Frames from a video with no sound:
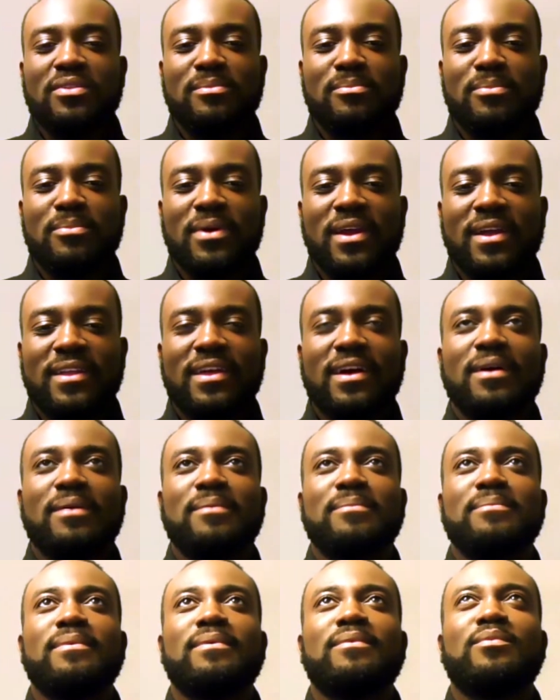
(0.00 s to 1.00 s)
brand,
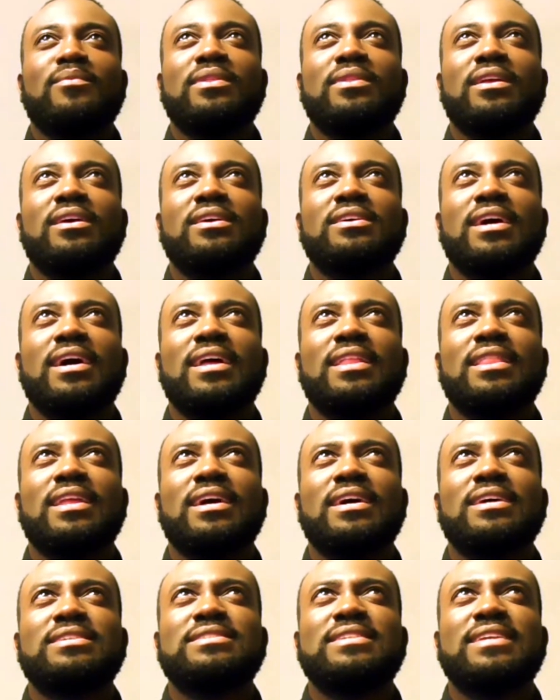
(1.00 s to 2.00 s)
I
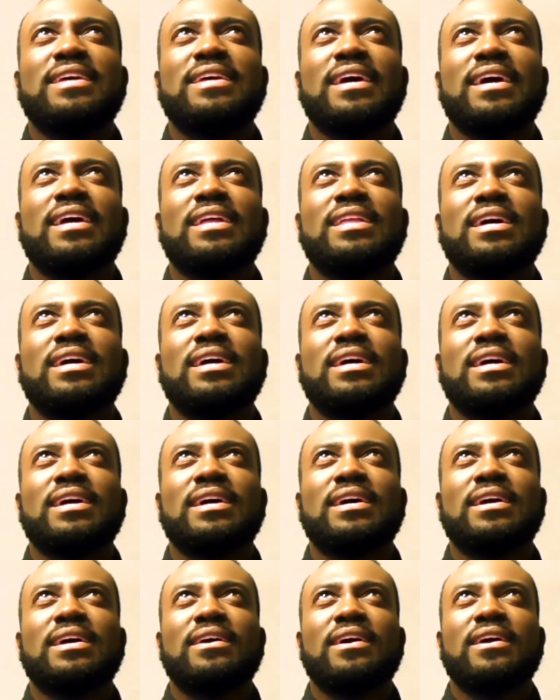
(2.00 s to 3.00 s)
launched that
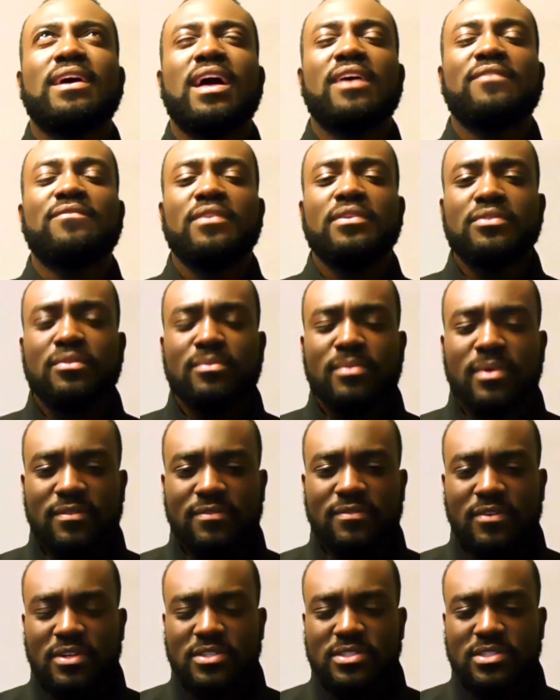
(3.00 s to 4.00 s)
halfway through my
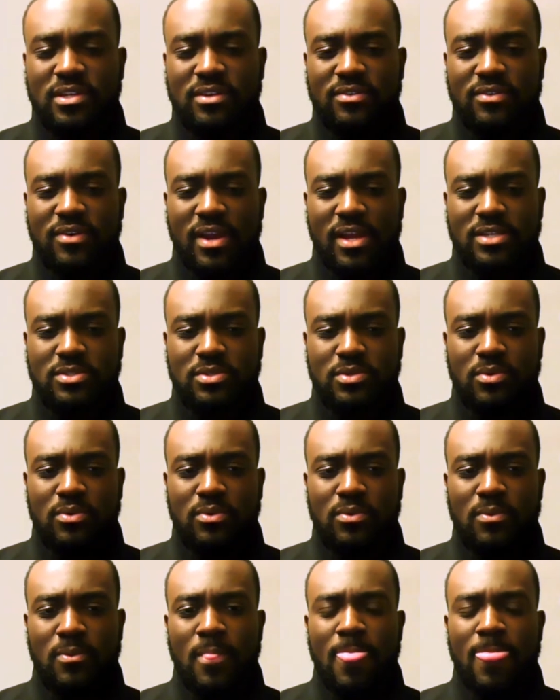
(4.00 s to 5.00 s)
first year of grad
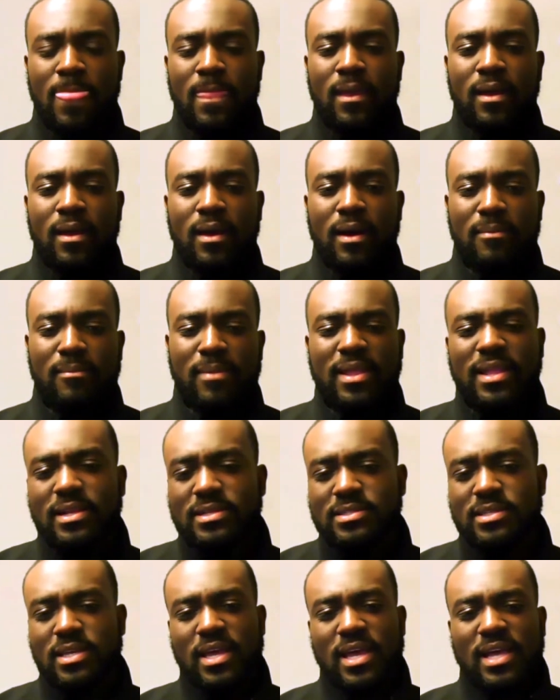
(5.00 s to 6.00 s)
school. And
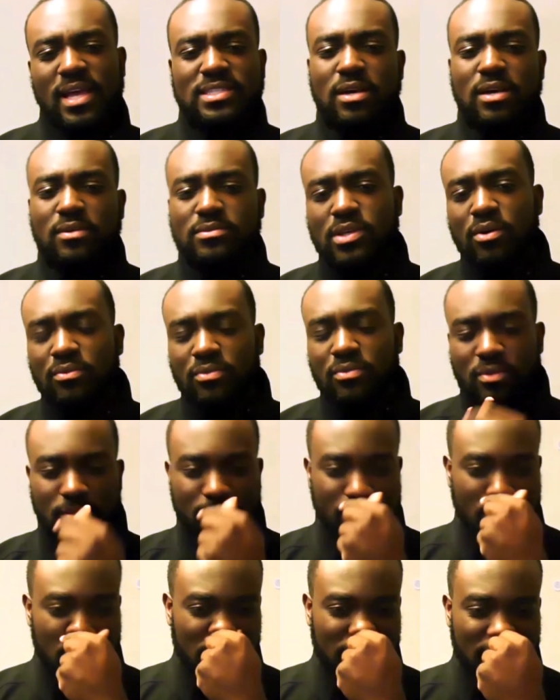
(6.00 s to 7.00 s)
as I was going through the
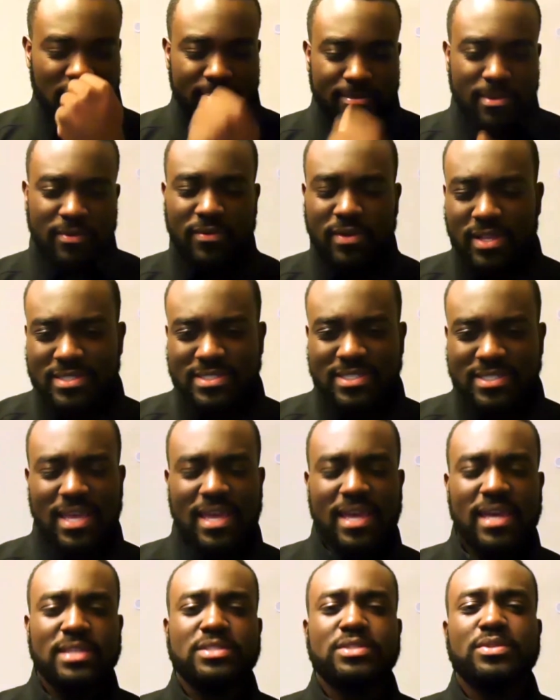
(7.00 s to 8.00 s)
program, I realized I
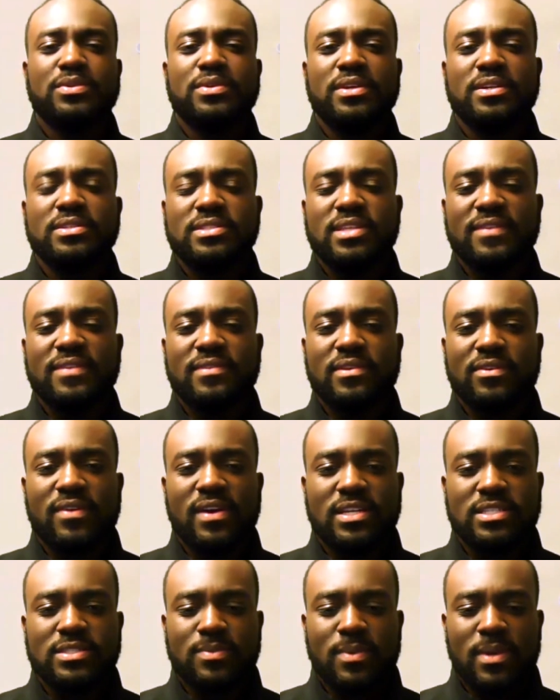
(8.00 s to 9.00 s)
had 2 years left to
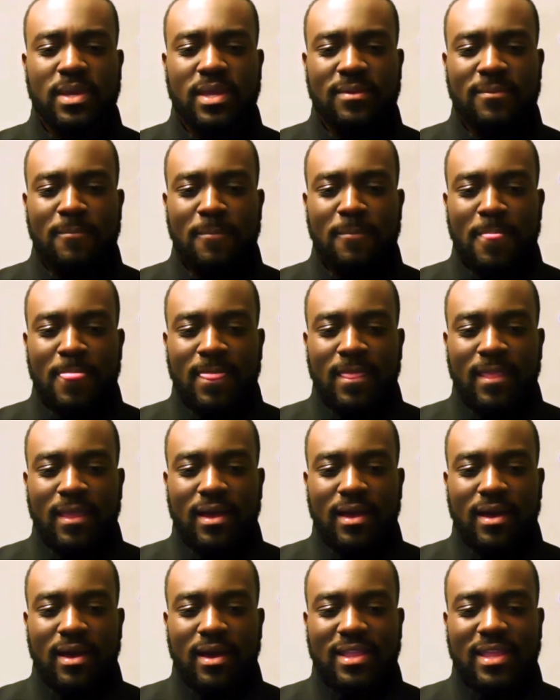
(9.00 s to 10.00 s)
graduate.
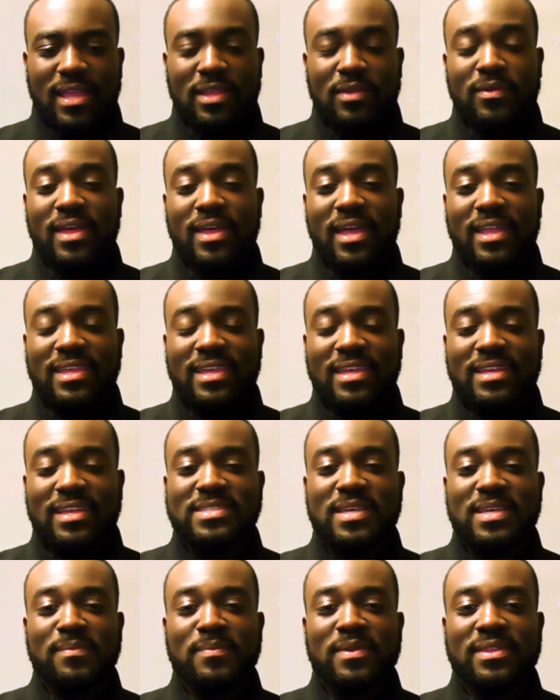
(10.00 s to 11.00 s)
And I knew that I needed
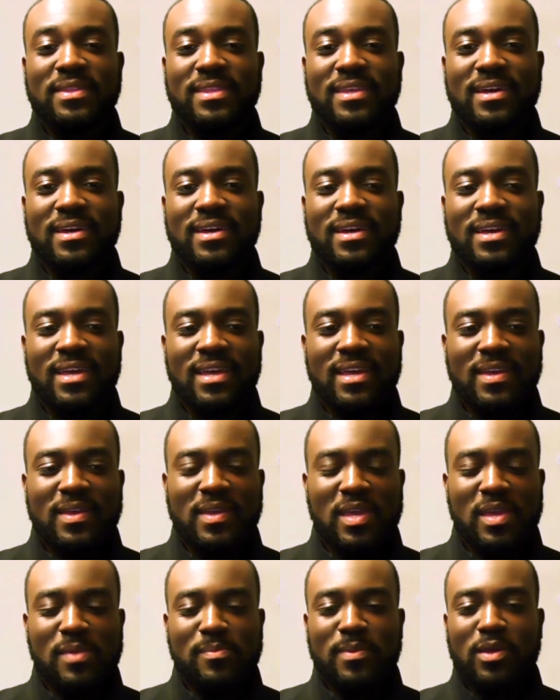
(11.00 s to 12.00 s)
something to
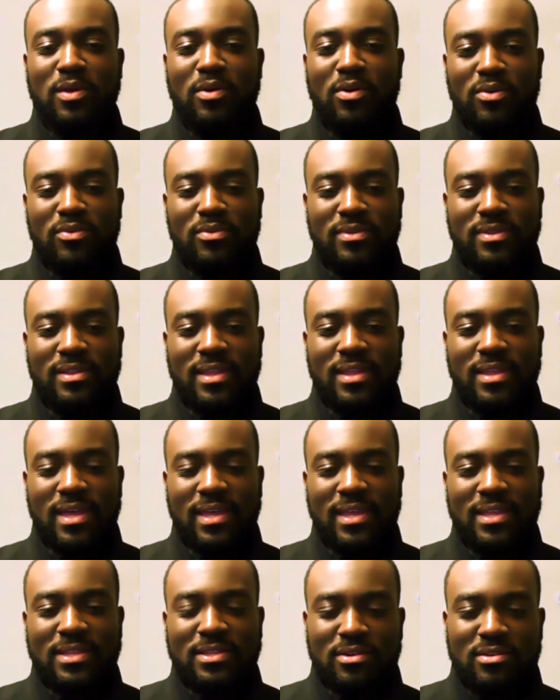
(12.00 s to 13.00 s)
keep me going,
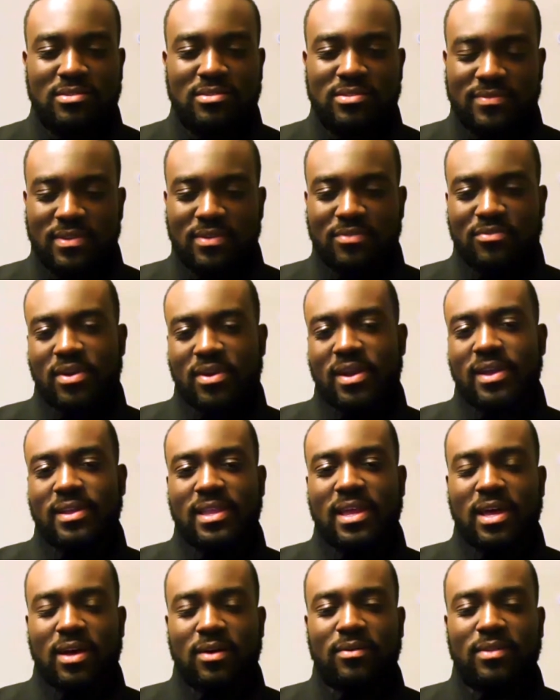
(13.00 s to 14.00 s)
like in terms of the right
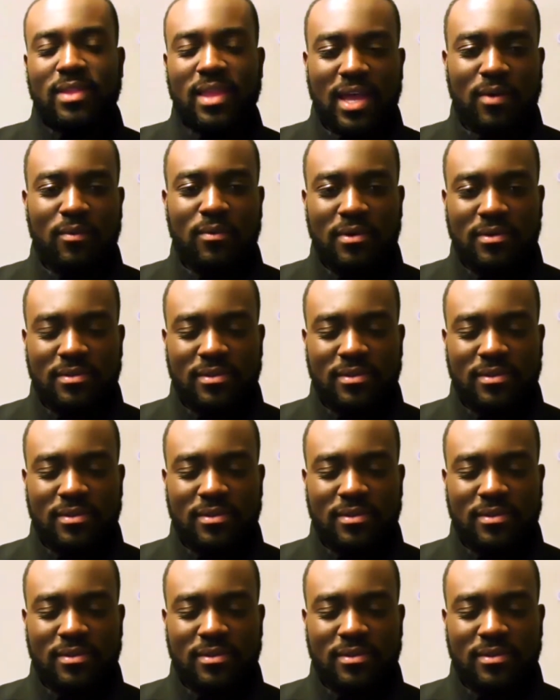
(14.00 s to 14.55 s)
now. Like I wanted to